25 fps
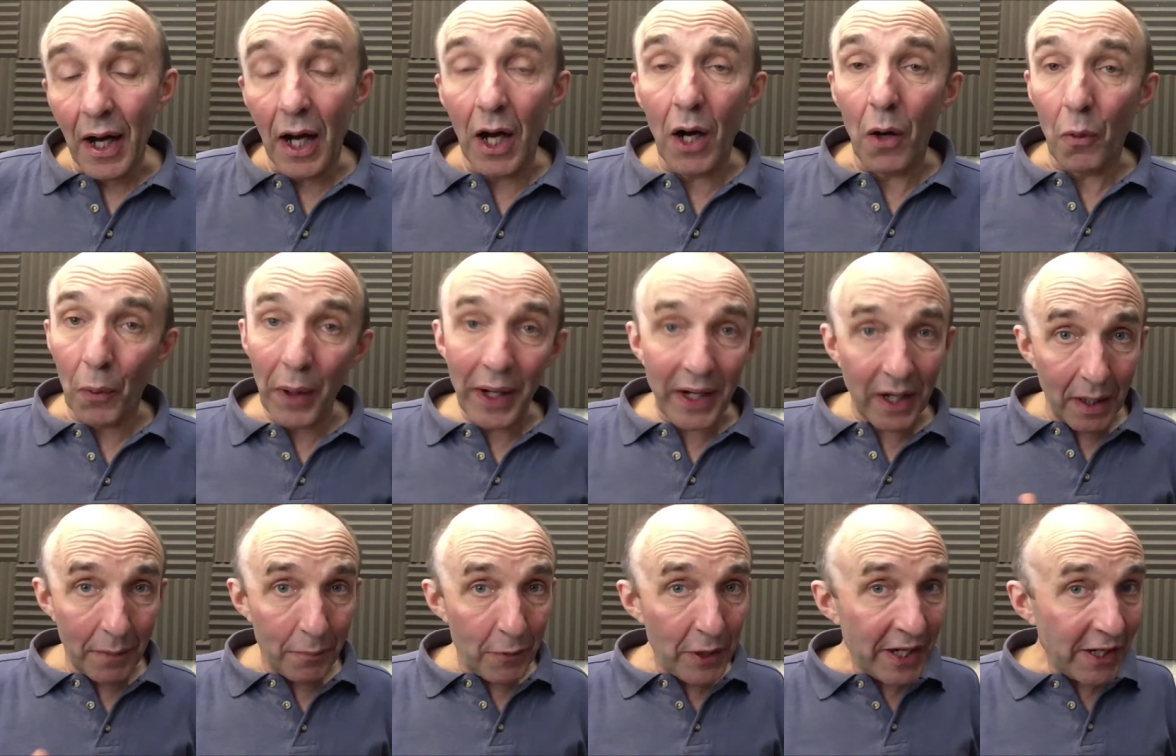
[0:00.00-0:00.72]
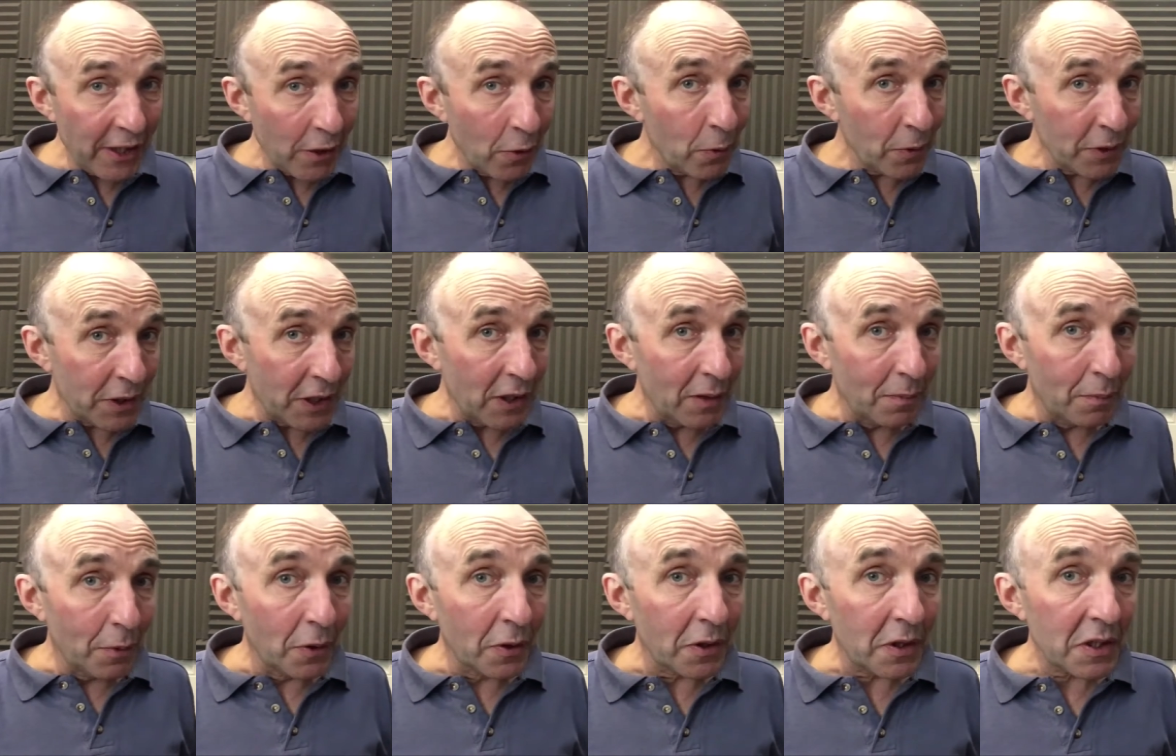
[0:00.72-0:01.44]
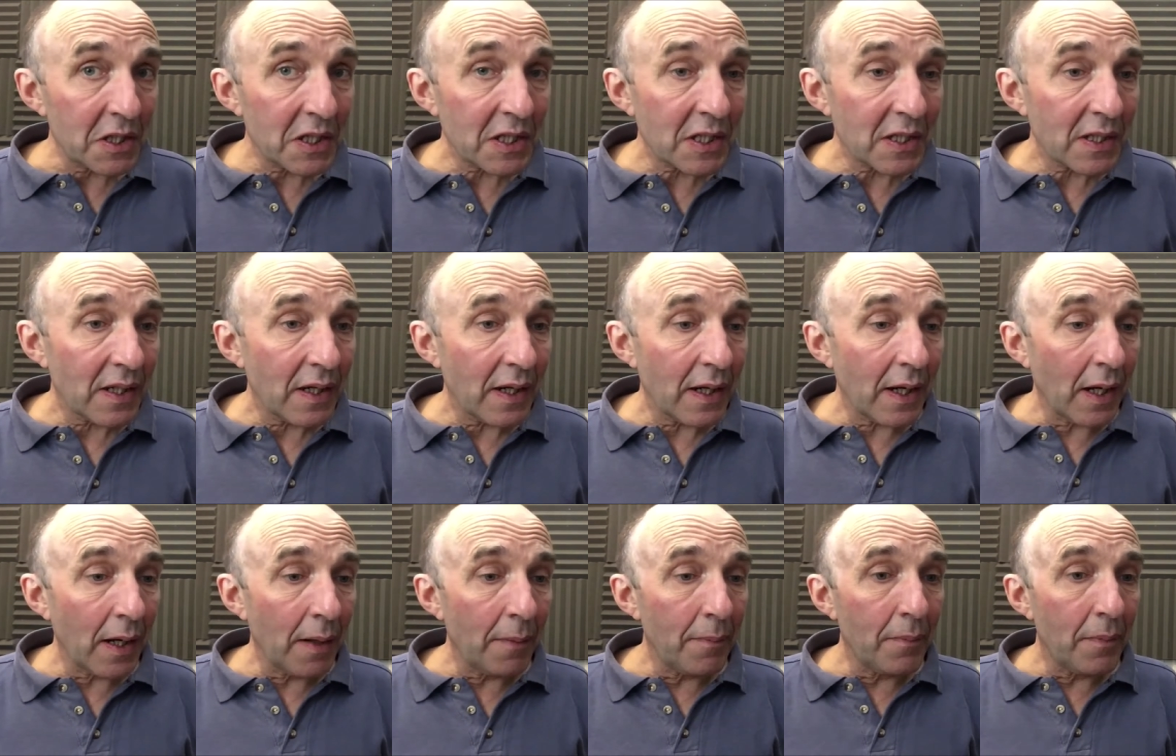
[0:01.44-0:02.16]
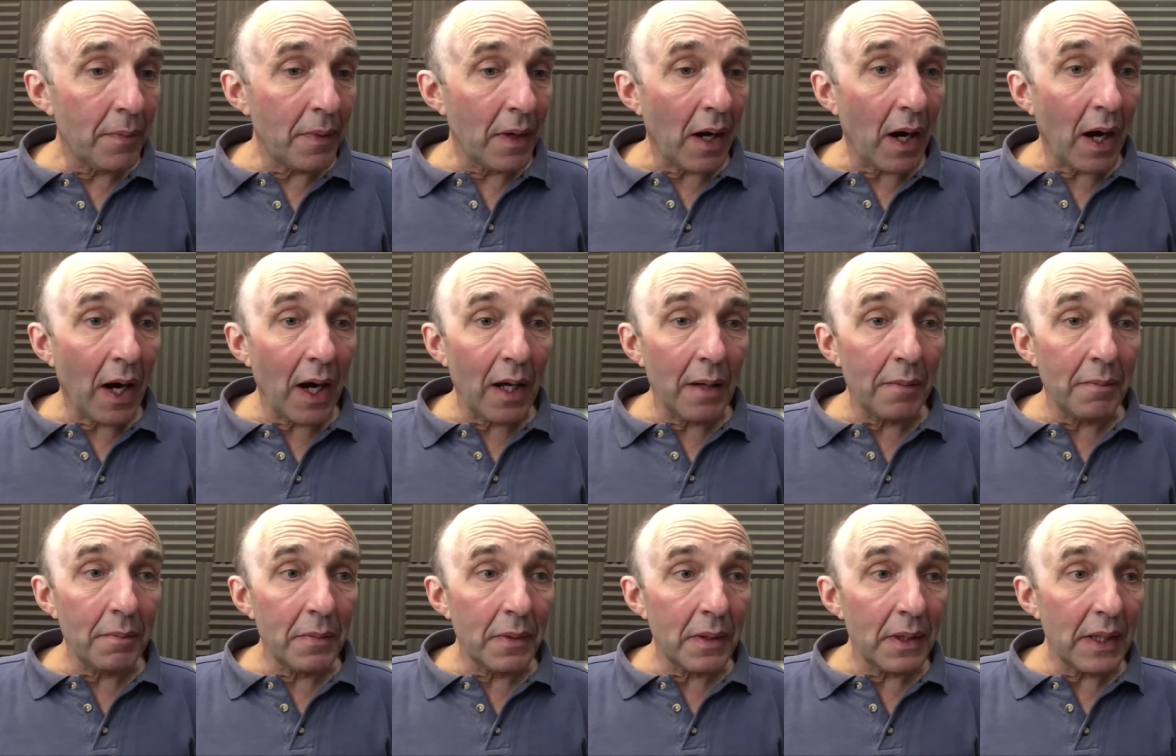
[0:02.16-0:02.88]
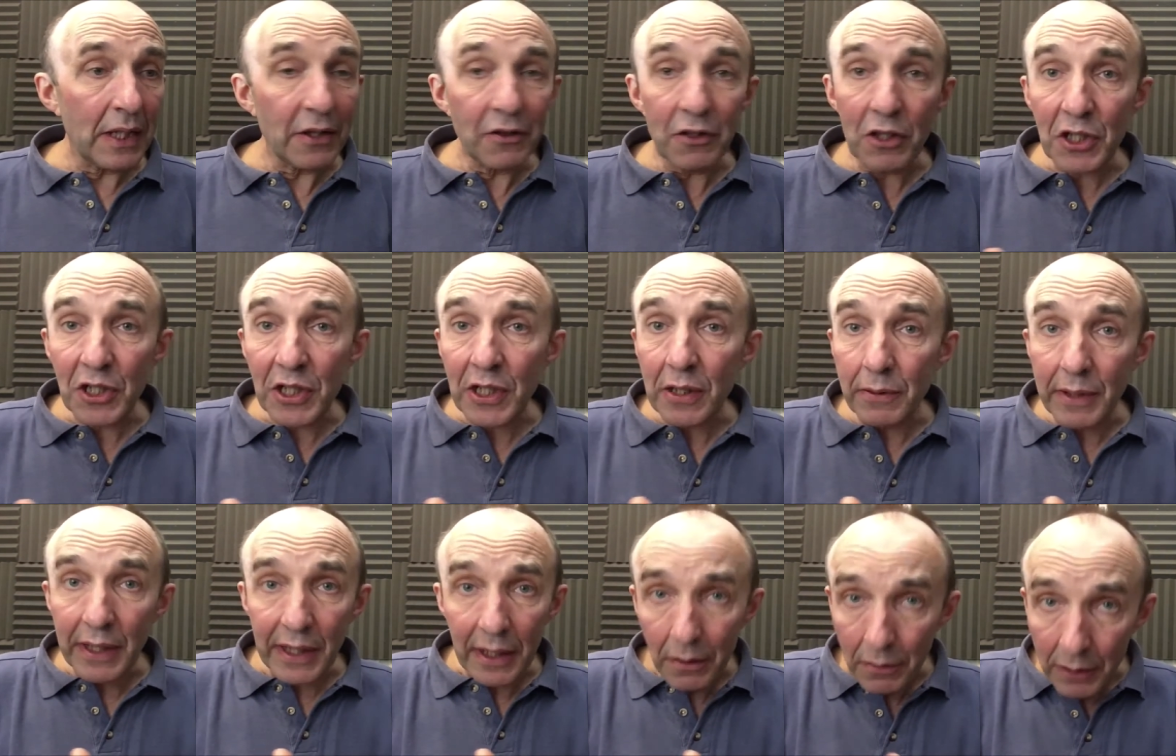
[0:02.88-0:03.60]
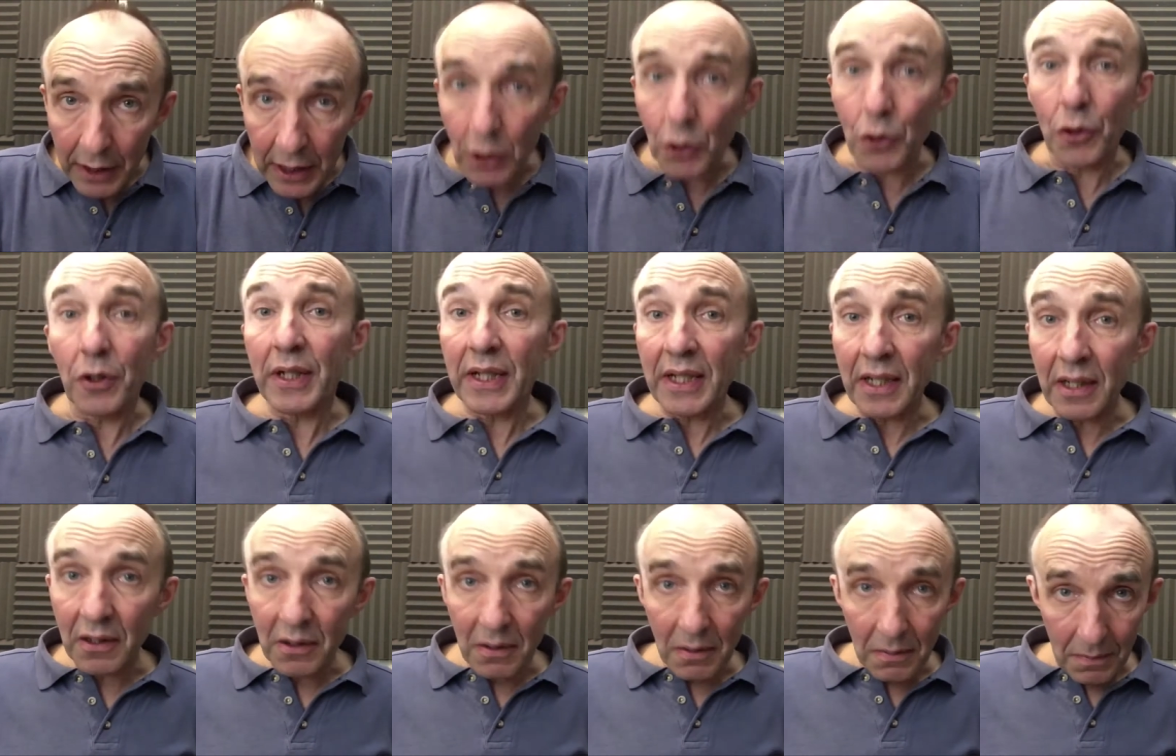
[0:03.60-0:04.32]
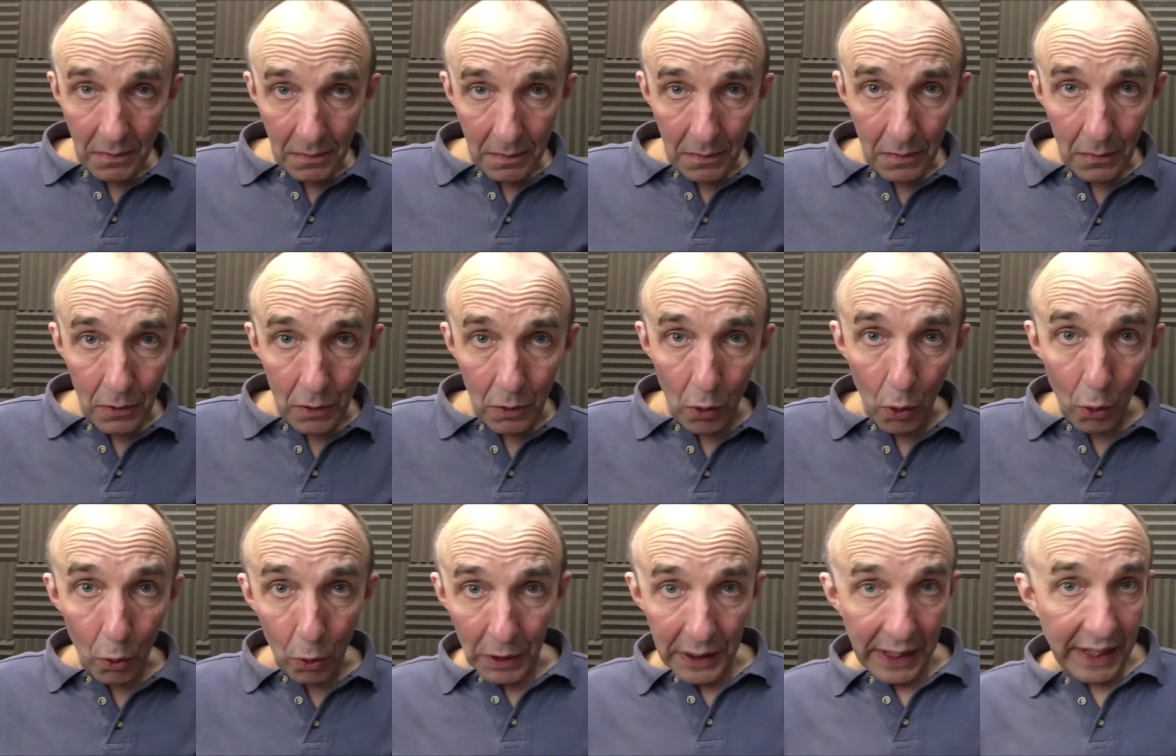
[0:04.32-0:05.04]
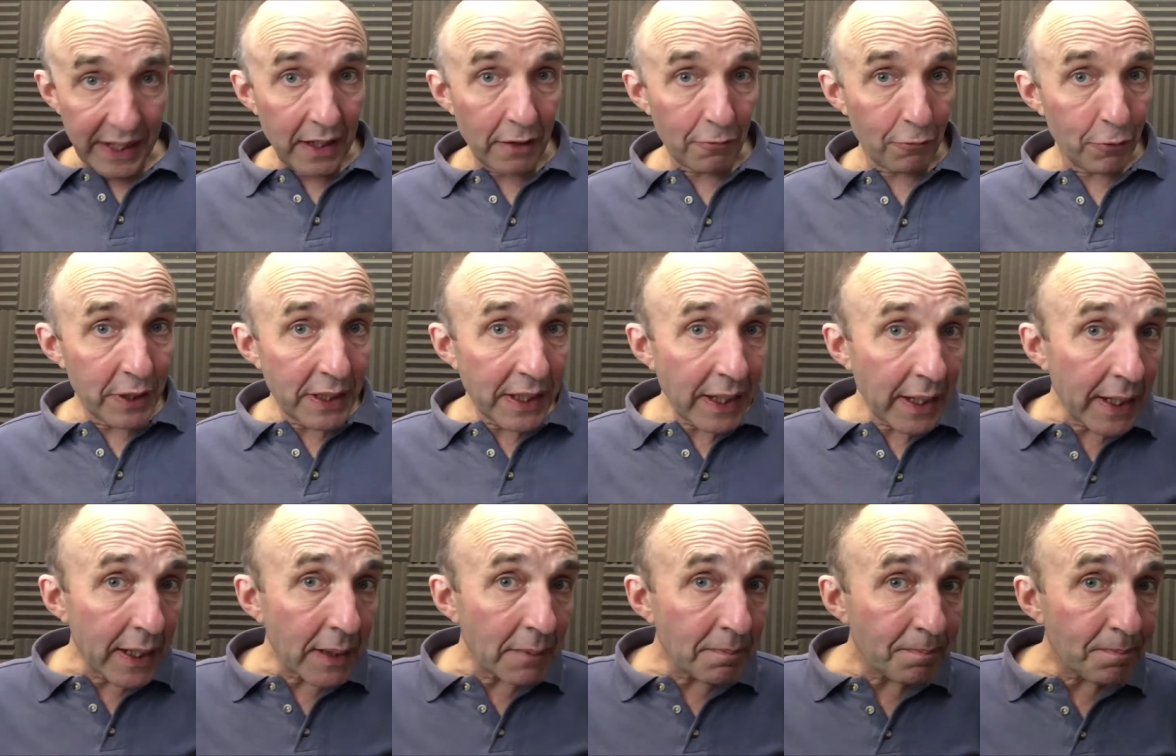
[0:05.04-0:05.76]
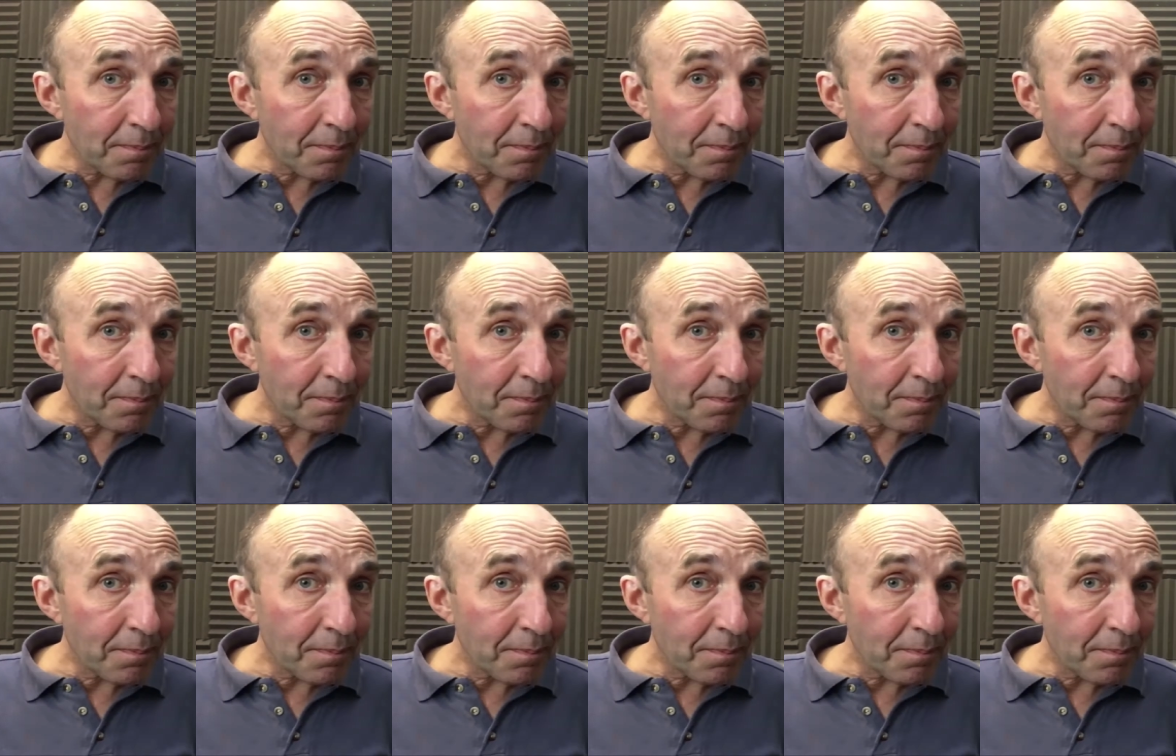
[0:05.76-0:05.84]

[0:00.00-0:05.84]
When I'm reading audiobooks, I'm in the studio literally all day, every day.